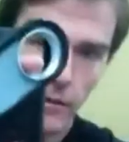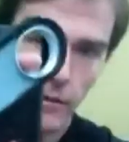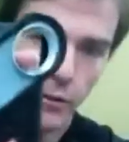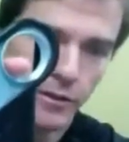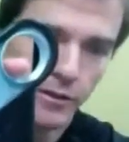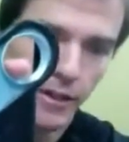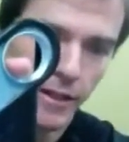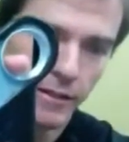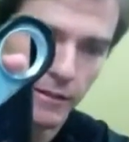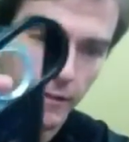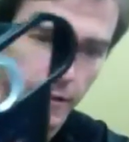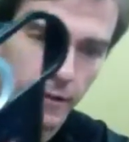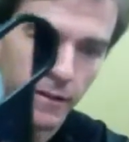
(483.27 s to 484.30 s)
you can
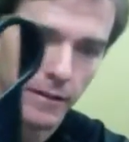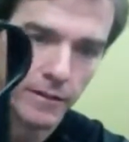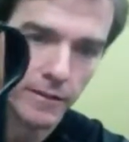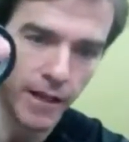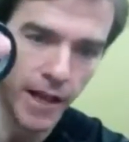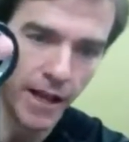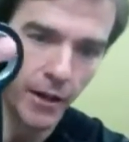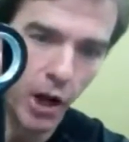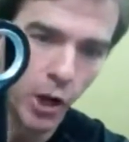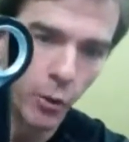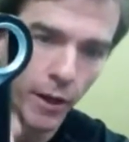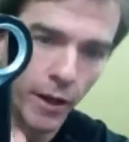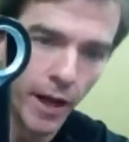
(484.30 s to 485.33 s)
then slide it all
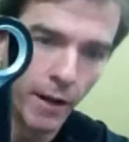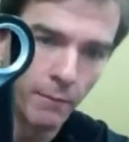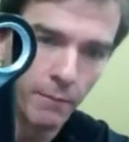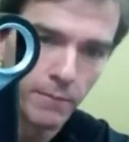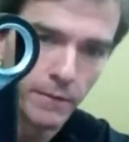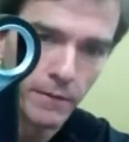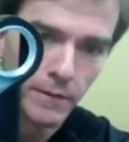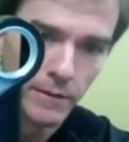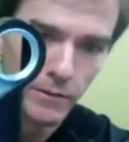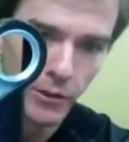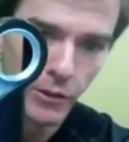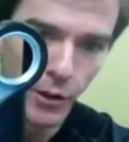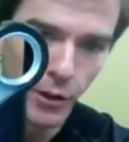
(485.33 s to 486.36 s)
the way up
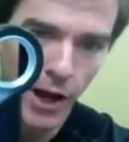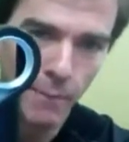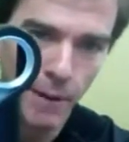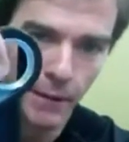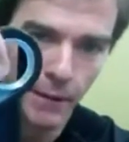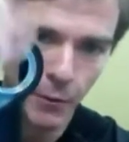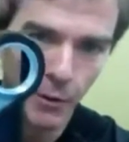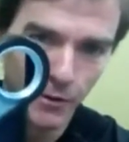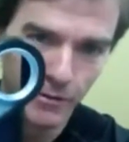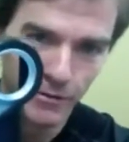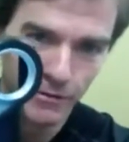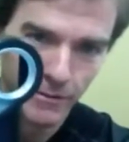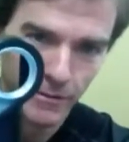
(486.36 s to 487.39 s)
so your iPad
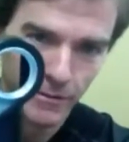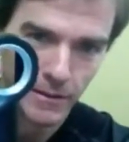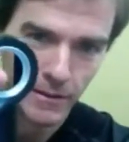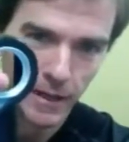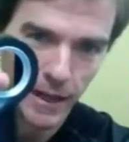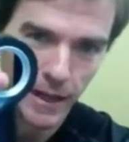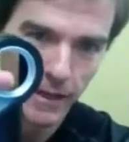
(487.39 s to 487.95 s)
works. Gotcha.